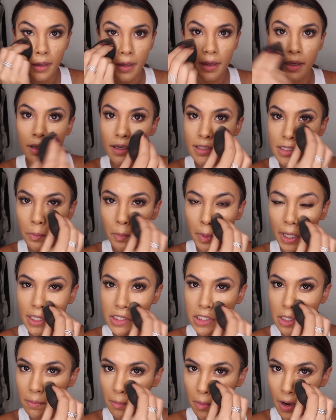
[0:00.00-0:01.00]
Because then when I
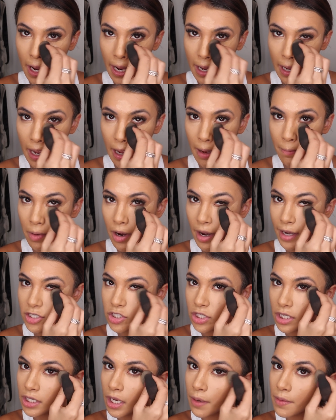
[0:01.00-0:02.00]
do my
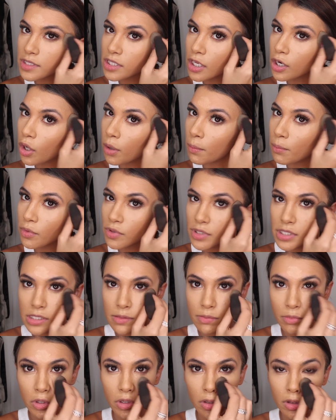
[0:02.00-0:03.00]
eyeshadow, it's a lot more
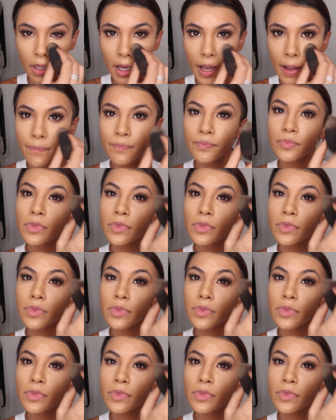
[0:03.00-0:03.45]
smoother.